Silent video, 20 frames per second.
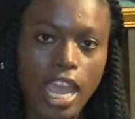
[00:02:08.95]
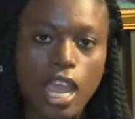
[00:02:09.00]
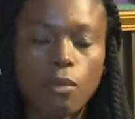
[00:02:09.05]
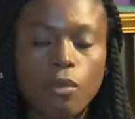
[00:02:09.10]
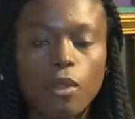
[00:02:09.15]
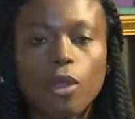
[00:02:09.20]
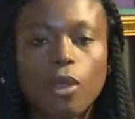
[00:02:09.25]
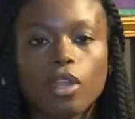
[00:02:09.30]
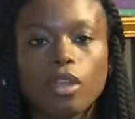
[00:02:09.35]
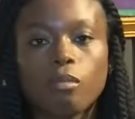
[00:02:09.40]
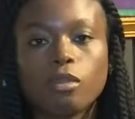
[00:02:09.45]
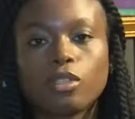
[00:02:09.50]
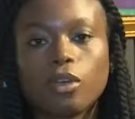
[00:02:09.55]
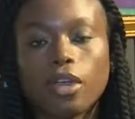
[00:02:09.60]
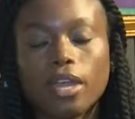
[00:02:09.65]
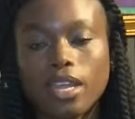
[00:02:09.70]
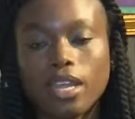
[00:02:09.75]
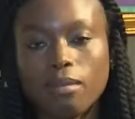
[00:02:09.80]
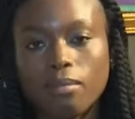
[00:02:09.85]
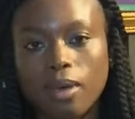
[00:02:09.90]
and we're going to be
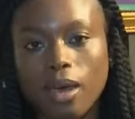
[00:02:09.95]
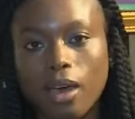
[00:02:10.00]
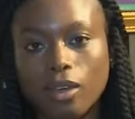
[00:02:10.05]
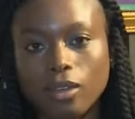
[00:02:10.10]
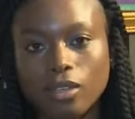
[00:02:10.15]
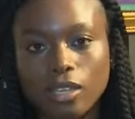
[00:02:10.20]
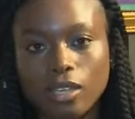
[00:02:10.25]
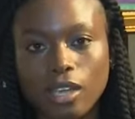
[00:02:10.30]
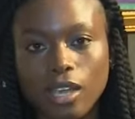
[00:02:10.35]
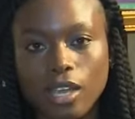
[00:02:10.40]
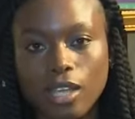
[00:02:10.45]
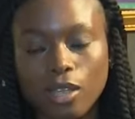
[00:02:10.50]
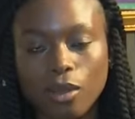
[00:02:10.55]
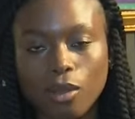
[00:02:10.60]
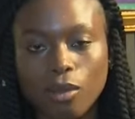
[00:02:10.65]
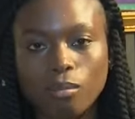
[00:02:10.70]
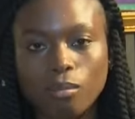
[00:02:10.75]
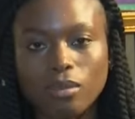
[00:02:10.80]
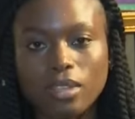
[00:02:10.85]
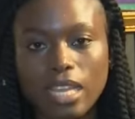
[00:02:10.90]
talking about you
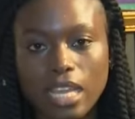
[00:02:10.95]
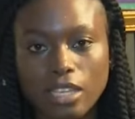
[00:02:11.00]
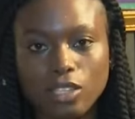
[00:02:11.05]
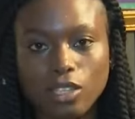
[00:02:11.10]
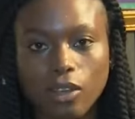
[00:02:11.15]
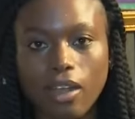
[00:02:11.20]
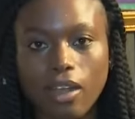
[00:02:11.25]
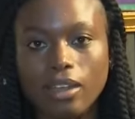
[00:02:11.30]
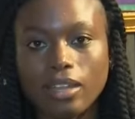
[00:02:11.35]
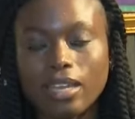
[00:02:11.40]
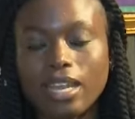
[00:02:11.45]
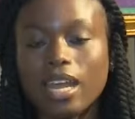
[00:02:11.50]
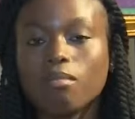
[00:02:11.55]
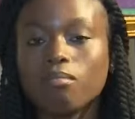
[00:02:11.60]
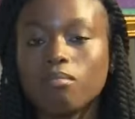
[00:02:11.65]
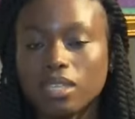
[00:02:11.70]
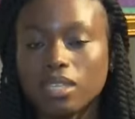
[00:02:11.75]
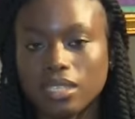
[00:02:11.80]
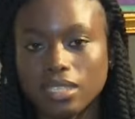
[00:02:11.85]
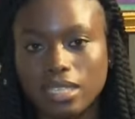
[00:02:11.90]
know things surrounding
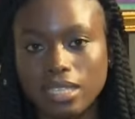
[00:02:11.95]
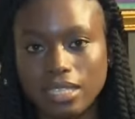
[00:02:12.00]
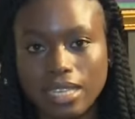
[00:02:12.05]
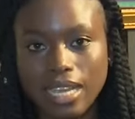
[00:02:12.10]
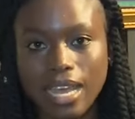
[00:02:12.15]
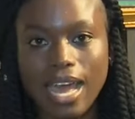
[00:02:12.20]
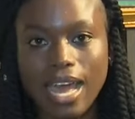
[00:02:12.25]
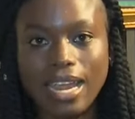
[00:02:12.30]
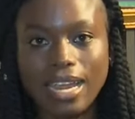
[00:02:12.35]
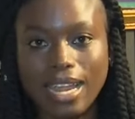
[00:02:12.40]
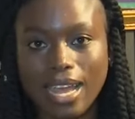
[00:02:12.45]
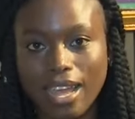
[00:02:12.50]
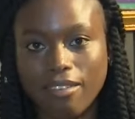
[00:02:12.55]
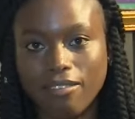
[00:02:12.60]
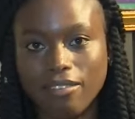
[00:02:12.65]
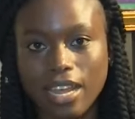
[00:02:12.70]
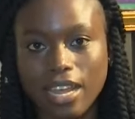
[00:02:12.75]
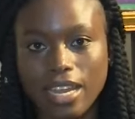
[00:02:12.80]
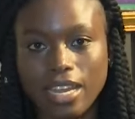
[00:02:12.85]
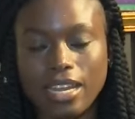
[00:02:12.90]
her business, her
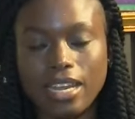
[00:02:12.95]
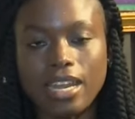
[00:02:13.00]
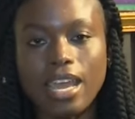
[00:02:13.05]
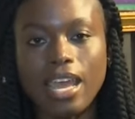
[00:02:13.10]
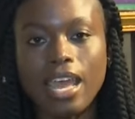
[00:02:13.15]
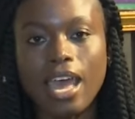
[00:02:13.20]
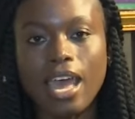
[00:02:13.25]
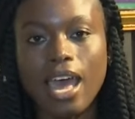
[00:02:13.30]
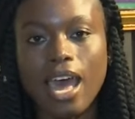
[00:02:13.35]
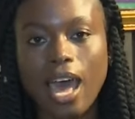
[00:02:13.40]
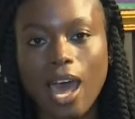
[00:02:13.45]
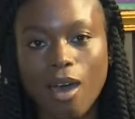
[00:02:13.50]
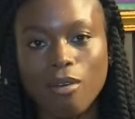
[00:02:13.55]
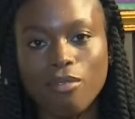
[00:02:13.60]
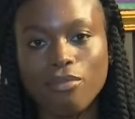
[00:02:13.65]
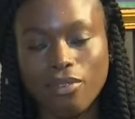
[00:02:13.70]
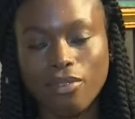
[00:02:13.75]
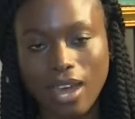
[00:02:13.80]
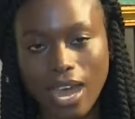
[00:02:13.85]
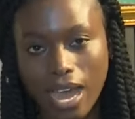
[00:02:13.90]
life, and
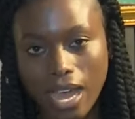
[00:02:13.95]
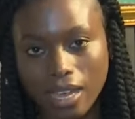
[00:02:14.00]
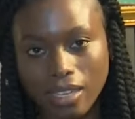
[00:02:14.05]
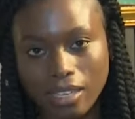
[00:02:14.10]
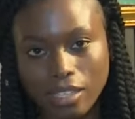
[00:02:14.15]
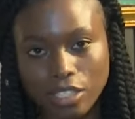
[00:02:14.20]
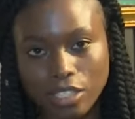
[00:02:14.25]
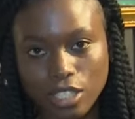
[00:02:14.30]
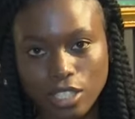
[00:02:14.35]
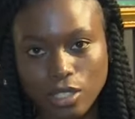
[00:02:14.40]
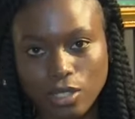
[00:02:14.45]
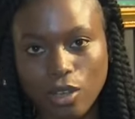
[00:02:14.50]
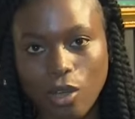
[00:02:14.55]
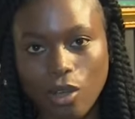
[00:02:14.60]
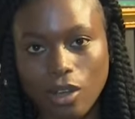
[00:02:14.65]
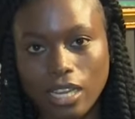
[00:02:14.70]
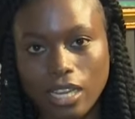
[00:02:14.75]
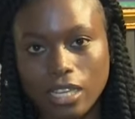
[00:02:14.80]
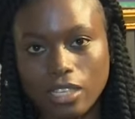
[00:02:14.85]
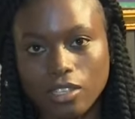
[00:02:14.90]
how far she has
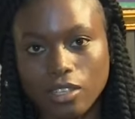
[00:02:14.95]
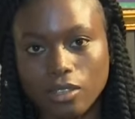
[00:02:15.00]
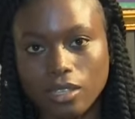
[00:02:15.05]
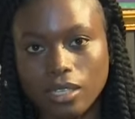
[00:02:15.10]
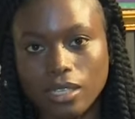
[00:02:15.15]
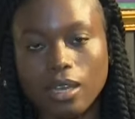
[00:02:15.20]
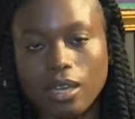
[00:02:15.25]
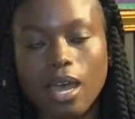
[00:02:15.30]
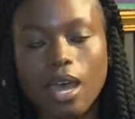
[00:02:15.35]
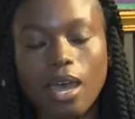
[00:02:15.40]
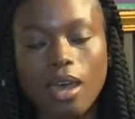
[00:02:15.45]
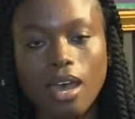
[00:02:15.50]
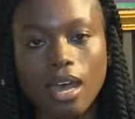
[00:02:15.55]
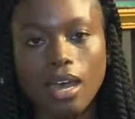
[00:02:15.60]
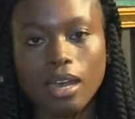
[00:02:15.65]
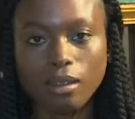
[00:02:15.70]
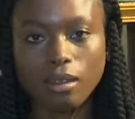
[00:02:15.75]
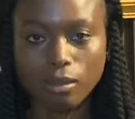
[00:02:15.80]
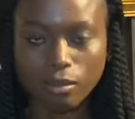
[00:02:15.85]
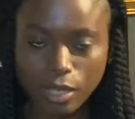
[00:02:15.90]
gone into the
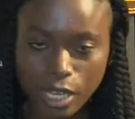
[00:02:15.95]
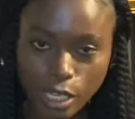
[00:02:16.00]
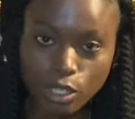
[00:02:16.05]
uh,